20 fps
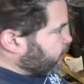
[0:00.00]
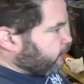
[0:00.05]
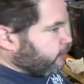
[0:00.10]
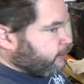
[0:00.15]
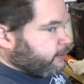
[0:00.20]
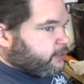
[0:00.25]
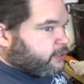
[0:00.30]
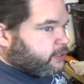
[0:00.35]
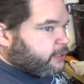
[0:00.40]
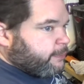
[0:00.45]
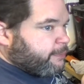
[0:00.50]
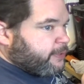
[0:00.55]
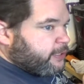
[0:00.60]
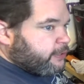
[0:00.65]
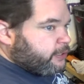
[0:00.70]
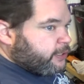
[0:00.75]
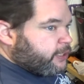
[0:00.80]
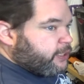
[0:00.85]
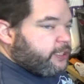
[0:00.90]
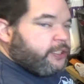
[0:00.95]
it on
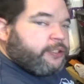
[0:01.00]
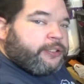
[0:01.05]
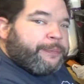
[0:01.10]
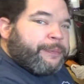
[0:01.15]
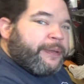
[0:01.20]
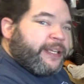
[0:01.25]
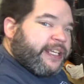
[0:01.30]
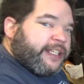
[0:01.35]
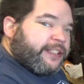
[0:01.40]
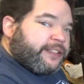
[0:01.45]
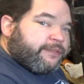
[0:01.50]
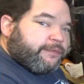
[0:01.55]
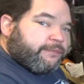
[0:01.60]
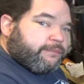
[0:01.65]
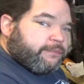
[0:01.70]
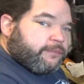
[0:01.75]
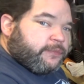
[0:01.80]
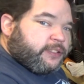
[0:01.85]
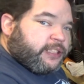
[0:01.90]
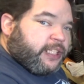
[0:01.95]
something like a European
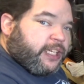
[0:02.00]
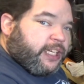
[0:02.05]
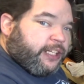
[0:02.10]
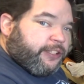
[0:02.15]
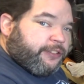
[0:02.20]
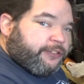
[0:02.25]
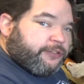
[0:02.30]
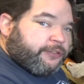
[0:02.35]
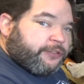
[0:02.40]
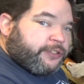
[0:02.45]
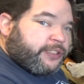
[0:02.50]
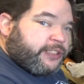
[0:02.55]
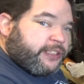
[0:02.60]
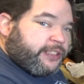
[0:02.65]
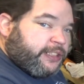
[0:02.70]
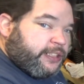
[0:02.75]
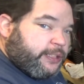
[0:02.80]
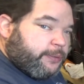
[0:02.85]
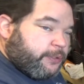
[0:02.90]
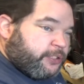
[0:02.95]
town or
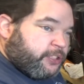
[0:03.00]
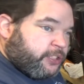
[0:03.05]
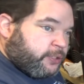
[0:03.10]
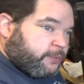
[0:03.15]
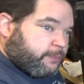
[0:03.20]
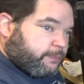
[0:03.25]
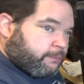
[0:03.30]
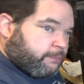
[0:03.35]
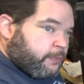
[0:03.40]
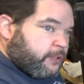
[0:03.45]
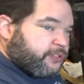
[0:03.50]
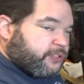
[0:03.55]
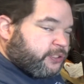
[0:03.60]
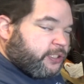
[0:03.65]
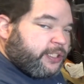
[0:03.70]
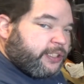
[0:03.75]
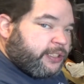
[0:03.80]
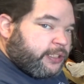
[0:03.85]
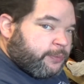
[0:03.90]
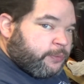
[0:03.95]
city, which is most
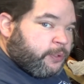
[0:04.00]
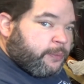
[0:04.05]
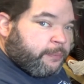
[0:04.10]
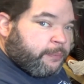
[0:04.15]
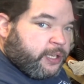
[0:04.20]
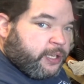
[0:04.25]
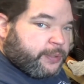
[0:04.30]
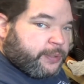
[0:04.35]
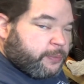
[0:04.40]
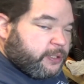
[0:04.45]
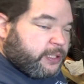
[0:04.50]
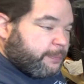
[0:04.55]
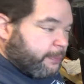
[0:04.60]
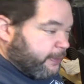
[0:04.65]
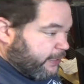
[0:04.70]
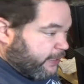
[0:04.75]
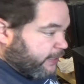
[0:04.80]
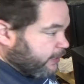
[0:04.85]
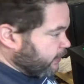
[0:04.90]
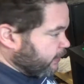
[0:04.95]
likely what mine will
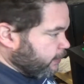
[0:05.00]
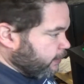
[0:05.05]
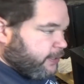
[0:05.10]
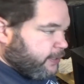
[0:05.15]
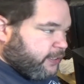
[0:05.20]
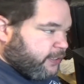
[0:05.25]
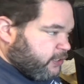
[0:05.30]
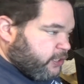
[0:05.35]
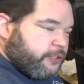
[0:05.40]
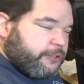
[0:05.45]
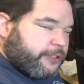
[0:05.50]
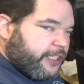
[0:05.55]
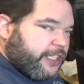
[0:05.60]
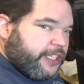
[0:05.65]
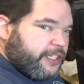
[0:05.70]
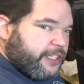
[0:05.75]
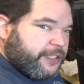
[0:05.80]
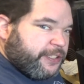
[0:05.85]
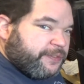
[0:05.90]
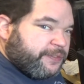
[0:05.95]
be, no
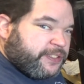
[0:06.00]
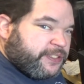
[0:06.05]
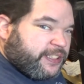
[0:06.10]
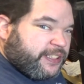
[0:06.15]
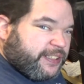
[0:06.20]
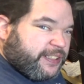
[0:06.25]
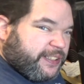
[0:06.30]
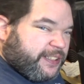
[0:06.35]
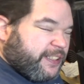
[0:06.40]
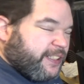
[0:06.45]
curves.